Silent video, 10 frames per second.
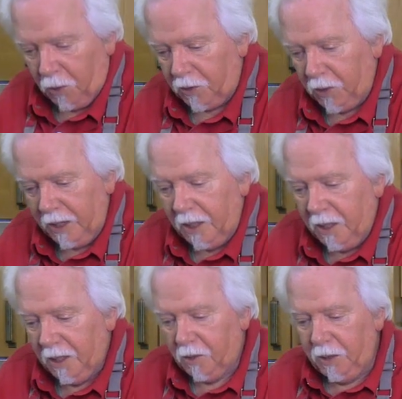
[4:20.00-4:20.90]
or 3
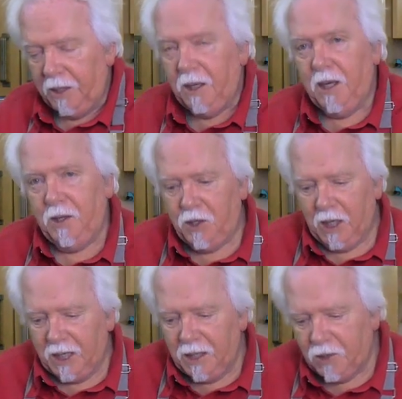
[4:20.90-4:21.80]
green
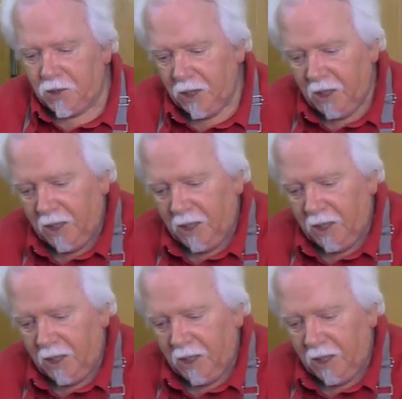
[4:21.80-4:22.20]
chilies,